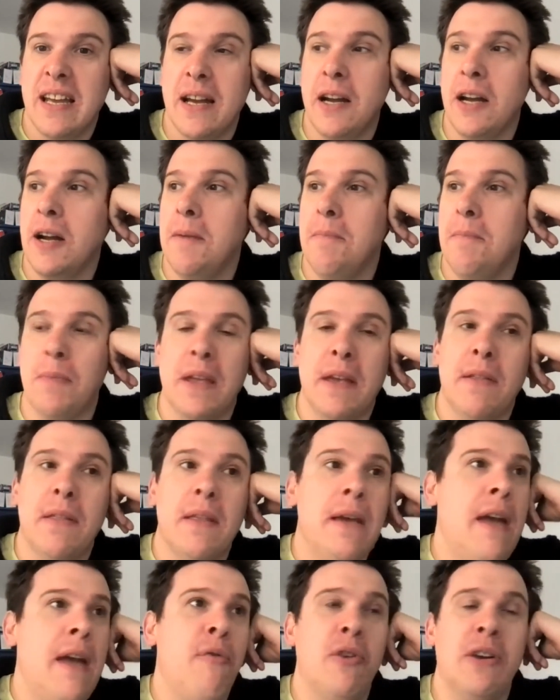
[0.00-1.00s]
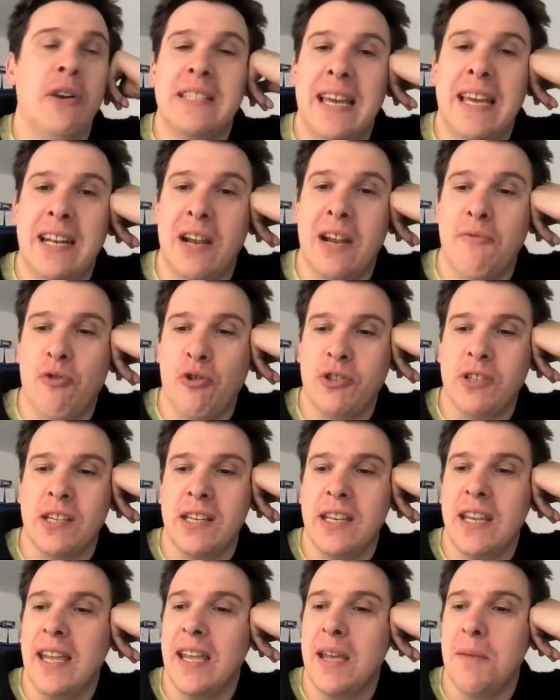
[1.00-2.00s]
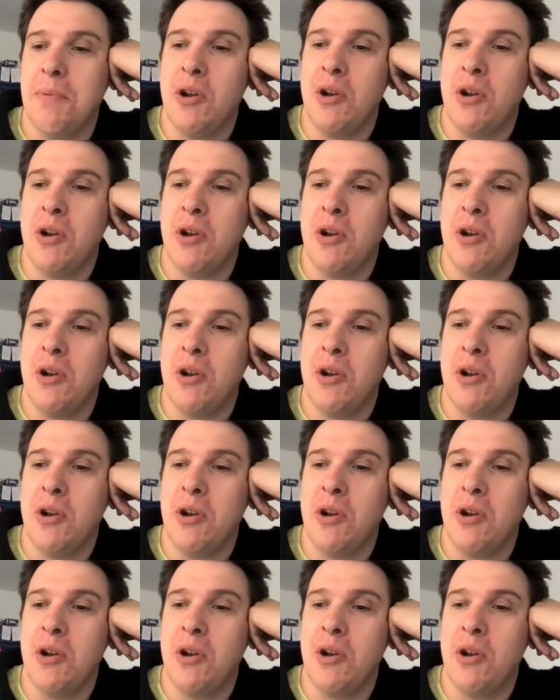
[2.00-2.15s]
Everyone has had a rotten year,